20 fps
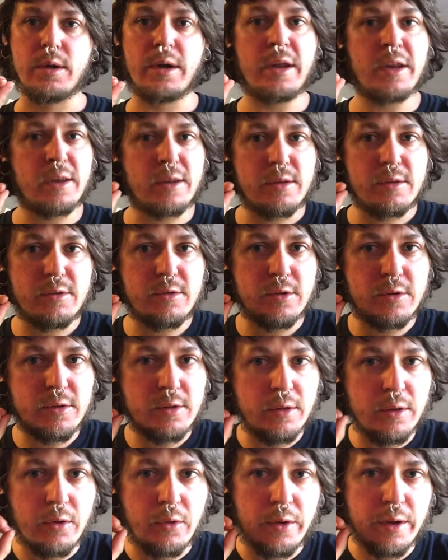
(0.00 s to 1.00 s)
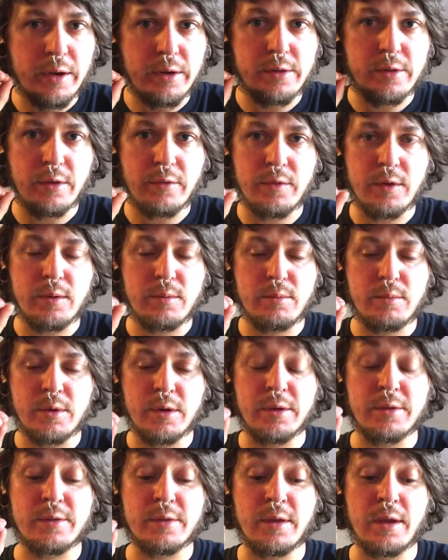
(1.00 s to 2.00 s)
It's just little hints of it, but
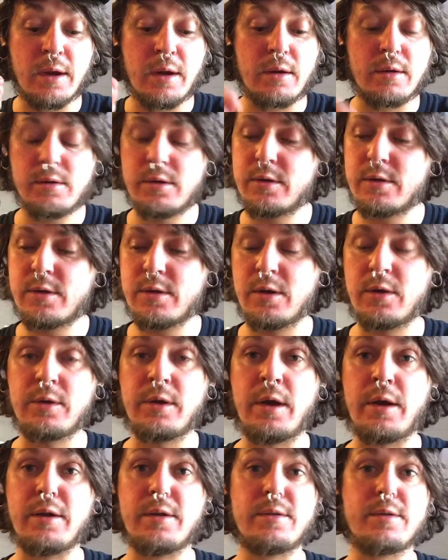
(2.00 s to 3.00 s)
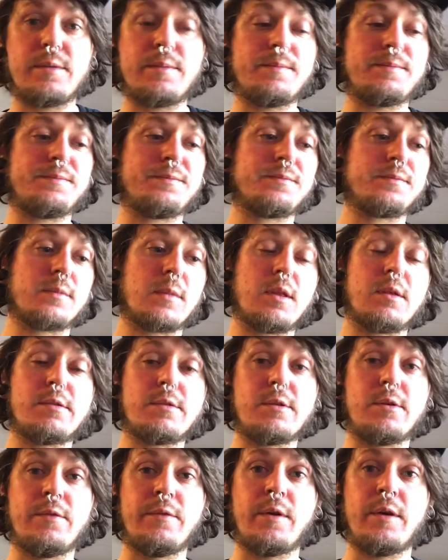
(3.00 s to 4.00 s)
it's there. It's still nice.
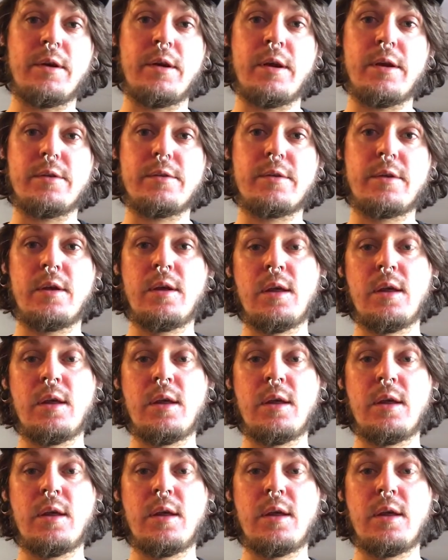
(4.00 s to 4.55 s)
Still very nice.